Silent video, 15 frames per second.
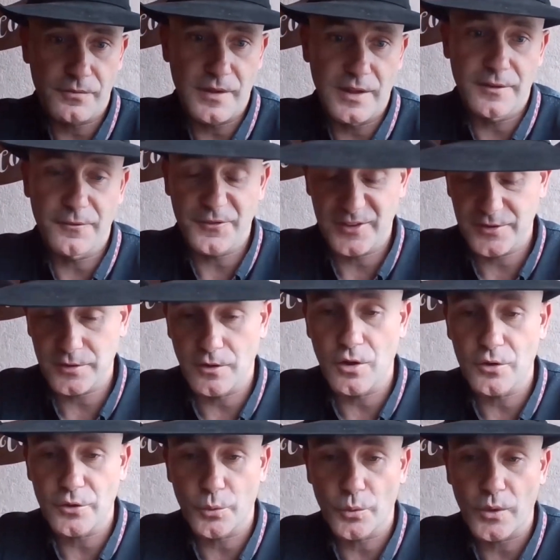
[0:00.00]
it's
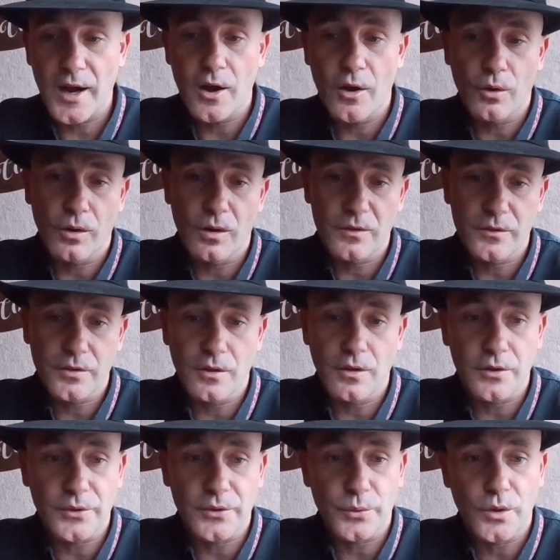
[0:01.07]
along the route or it's
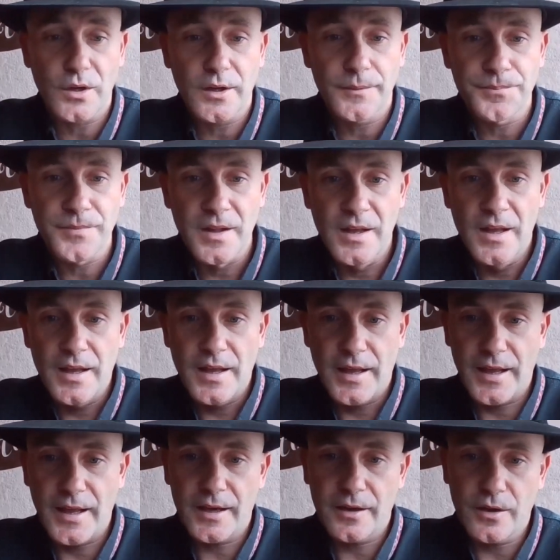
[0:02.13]
along the run.
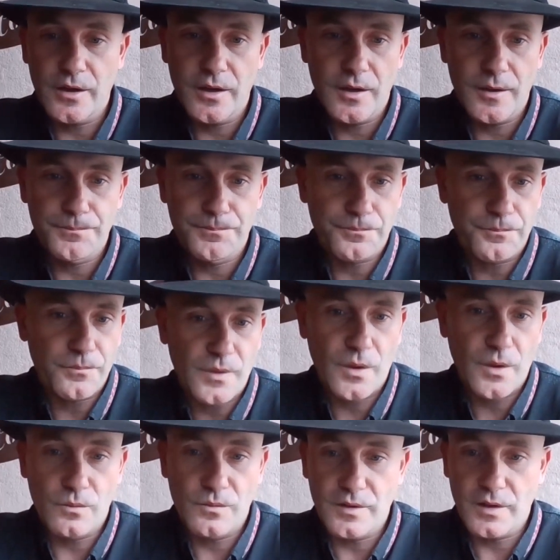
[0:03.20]
And
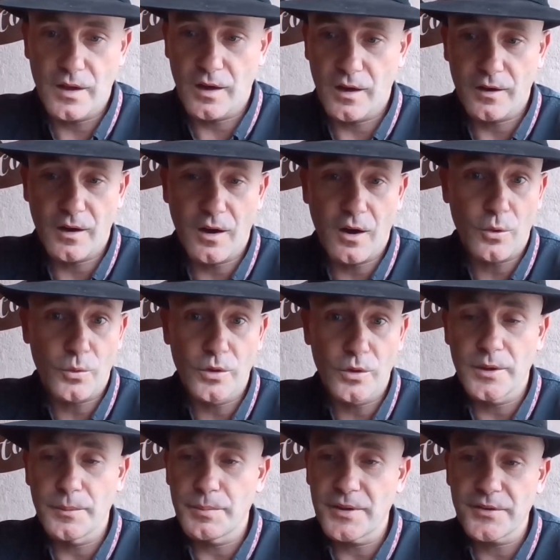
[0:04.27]
our
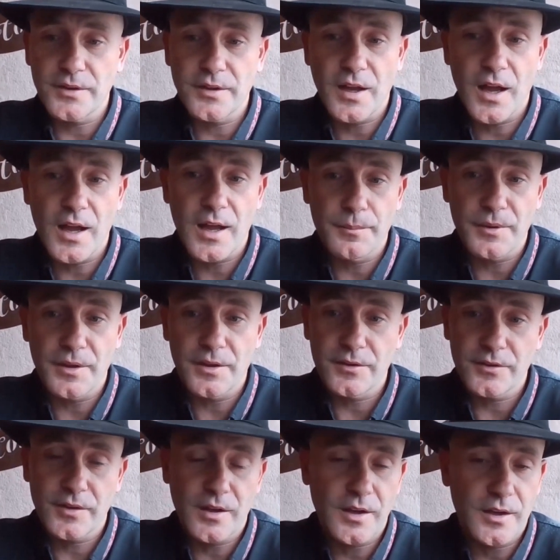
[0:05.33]
really busy time
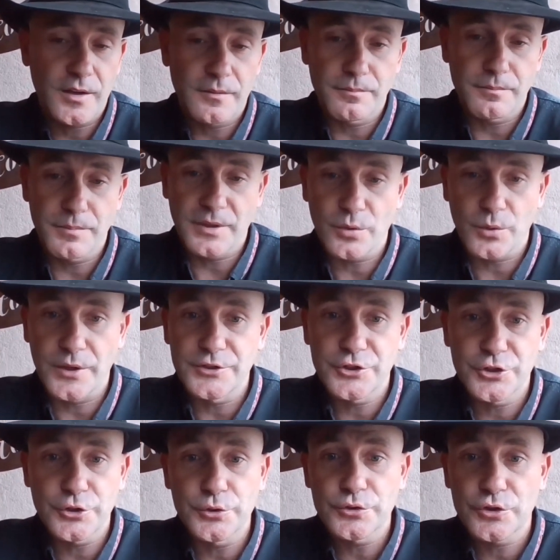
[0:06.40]
is between
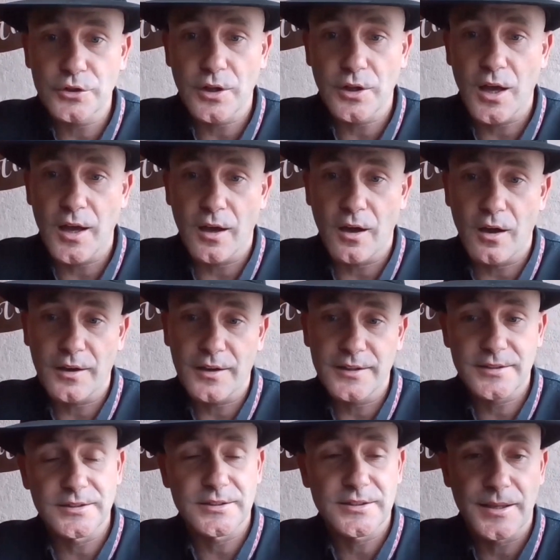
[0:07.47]
June, July,
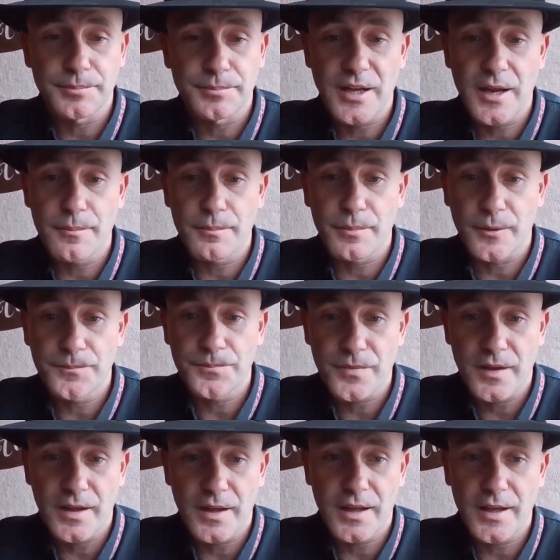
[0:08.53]
August, and September.
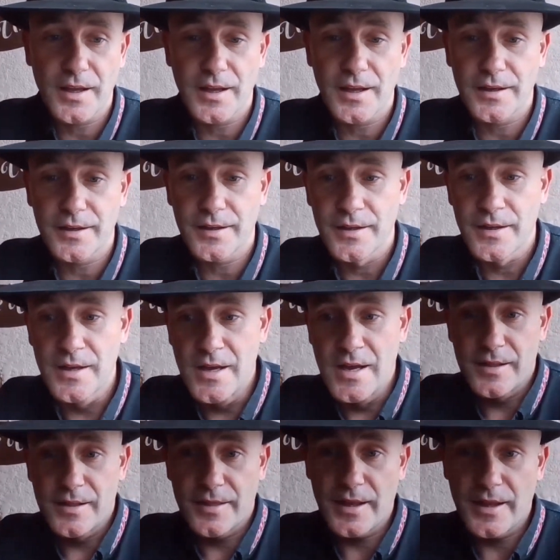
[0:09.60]
And
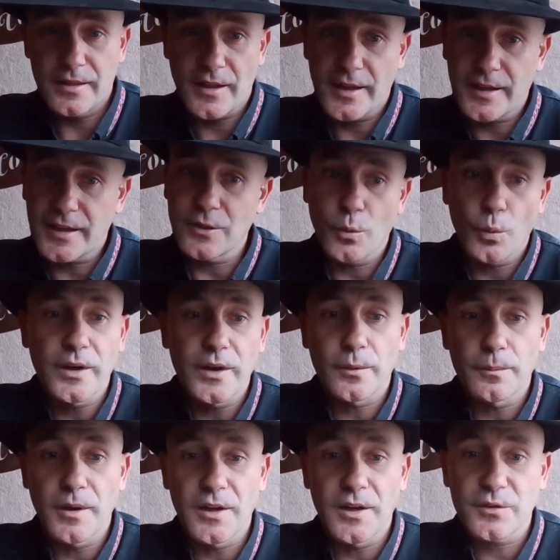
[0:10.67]
then in the winter
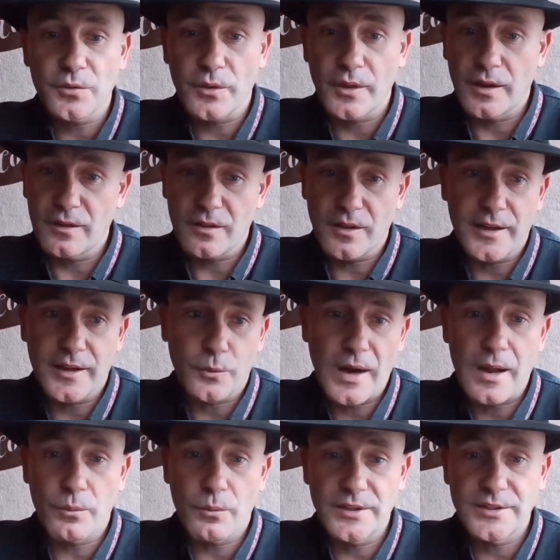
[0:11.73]
months,
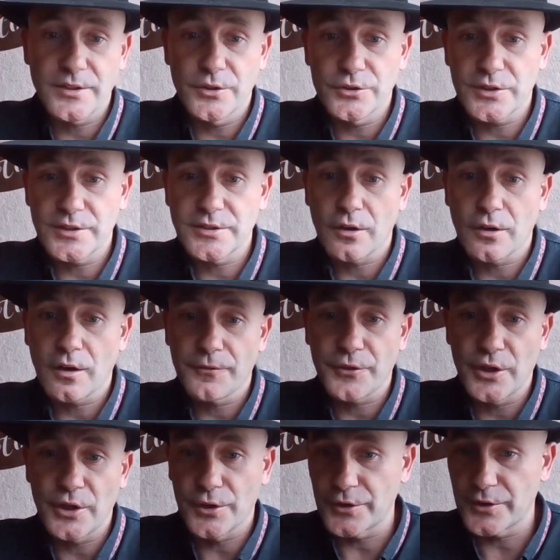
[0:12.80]
we usually start off
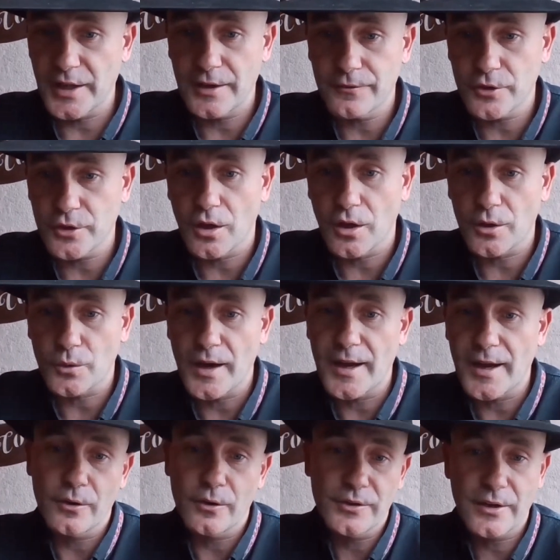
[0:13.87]
the year in Denver,
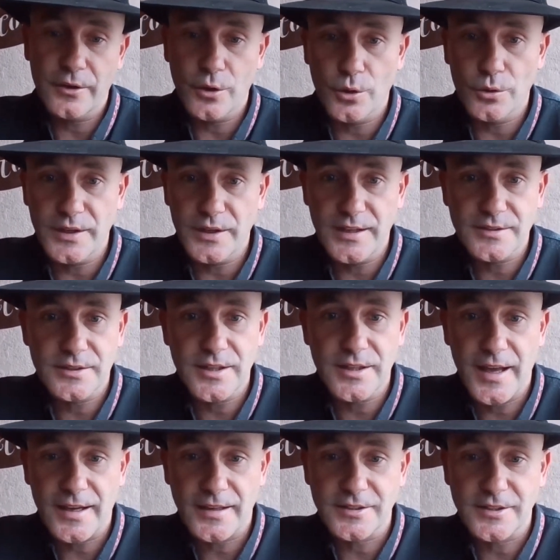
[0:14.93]
Colorado, down to Odessa,
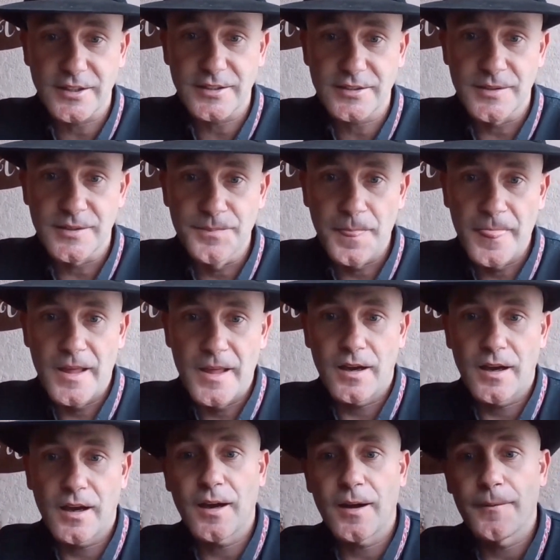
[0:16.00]
Texas,
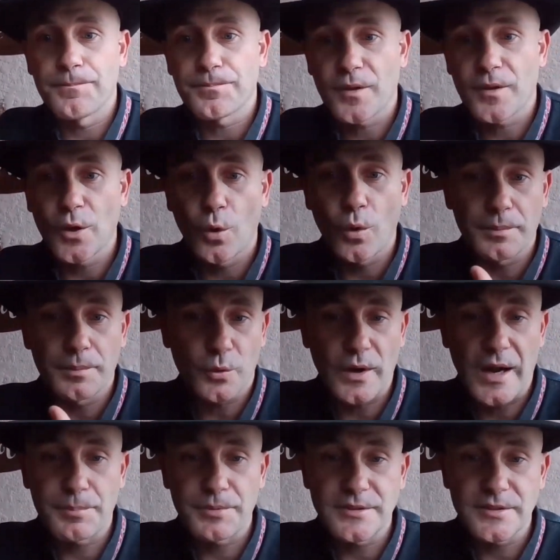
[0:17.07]
go up to
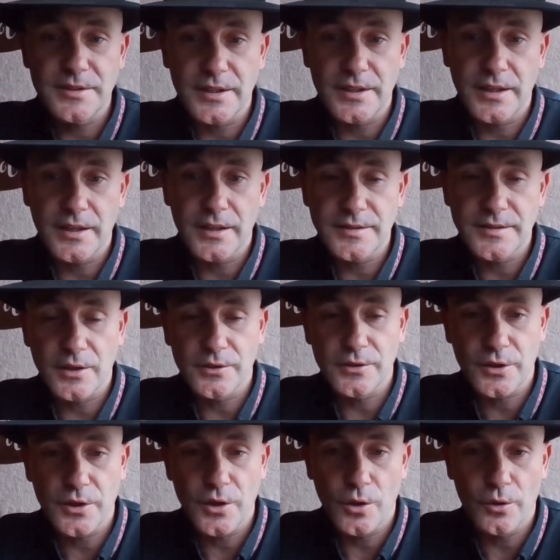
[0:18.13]
Rapid City, South
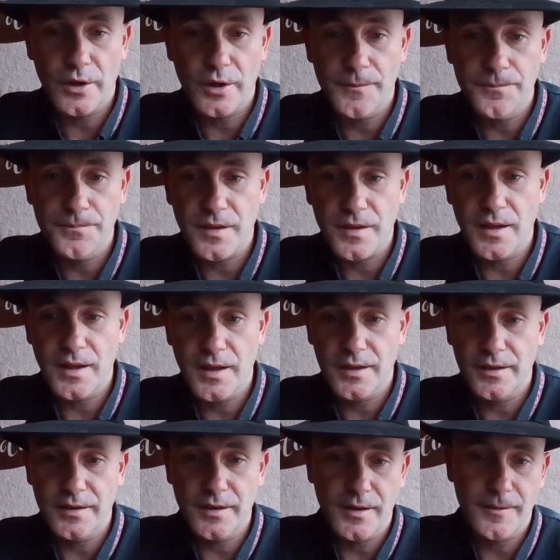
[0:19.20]
Dakota,
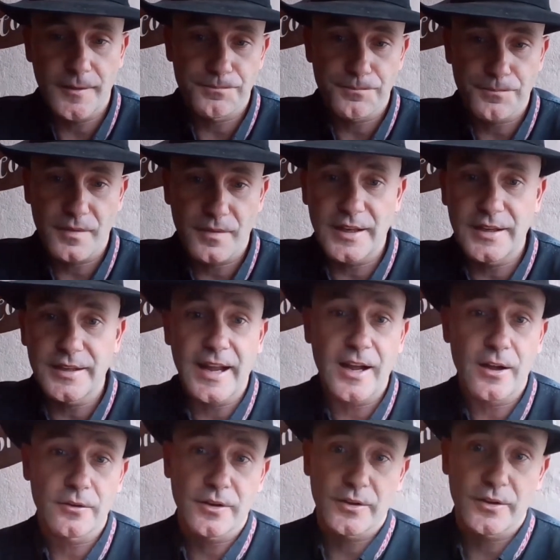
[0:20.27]
and then
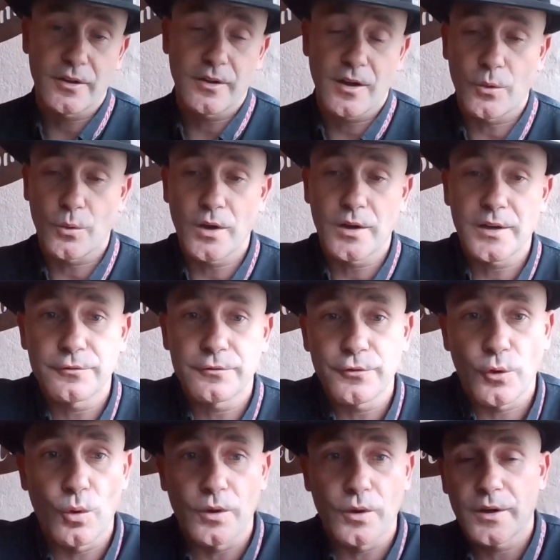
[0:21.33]
down to a run in
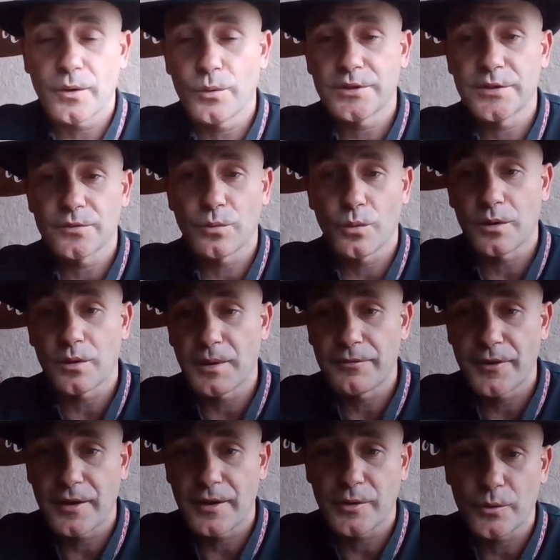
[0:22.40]
Florida, which is one of my
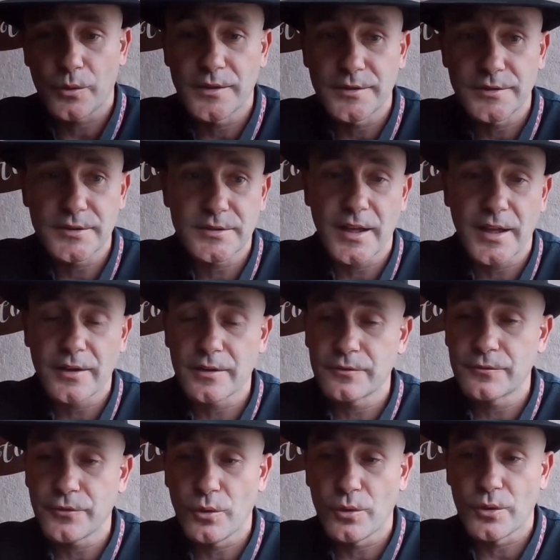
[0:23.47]
favorite runs, is down in
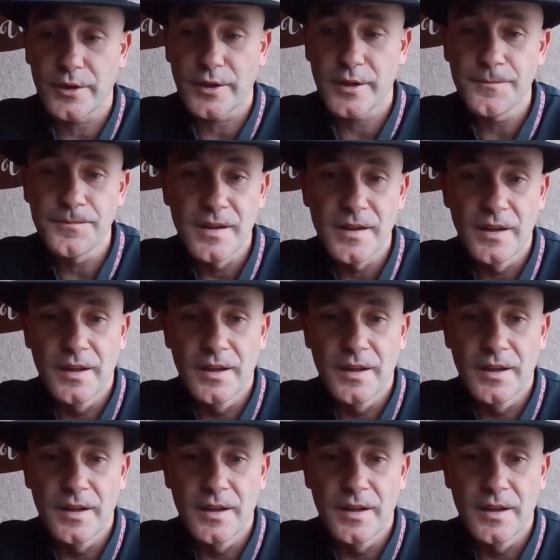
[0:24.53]
Florida.